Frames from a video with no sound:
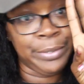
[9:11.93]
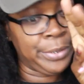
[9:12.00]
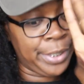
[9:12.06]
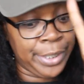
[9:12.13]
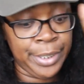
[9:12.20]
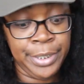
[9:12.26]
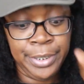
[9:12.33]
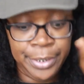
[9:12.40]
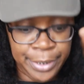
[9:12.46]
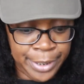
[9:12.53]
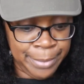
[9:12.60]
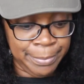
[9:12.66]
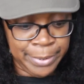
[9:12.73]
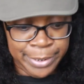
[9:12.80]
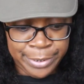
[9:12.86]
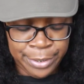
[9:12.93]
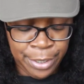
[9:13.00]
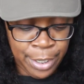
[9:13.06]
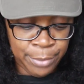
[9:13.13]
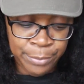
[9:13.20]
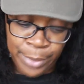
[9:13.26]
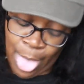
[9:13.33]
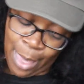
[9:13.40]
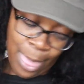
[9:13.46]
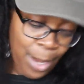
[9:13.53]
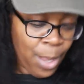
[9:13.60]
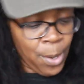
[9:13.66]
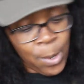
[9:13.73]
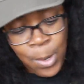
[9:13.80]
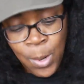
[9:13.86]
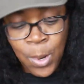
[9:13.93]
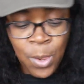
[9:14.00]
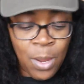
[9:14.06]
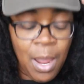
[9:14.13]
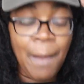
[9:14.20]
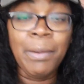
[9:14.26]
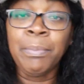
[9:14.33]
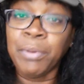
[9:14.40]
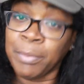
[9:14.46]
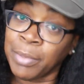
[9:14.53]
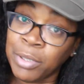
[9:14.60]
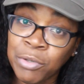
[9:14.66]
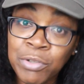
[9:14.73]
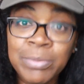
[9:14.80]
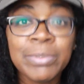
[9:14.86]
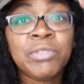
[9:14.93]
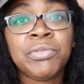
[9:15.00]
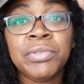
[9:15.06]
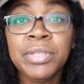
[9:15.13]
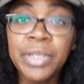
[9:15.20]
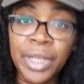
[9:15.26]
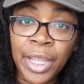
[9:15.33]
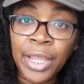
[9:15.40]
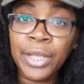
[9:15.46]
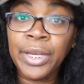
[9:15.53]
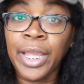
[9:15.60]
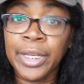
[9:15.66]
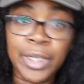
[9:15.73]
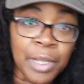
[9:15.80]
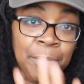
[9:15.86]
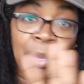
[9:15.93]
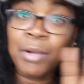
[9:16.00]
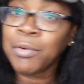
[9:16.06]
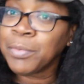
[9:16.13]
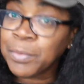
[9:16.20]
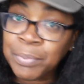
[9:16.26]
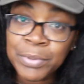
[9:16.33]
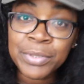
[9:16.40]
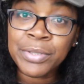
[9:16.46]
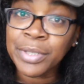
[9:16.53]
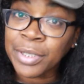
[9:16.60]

They ain't here yet, but child, I'm gonna put them on a Christmas tree and act like they my Christmas present,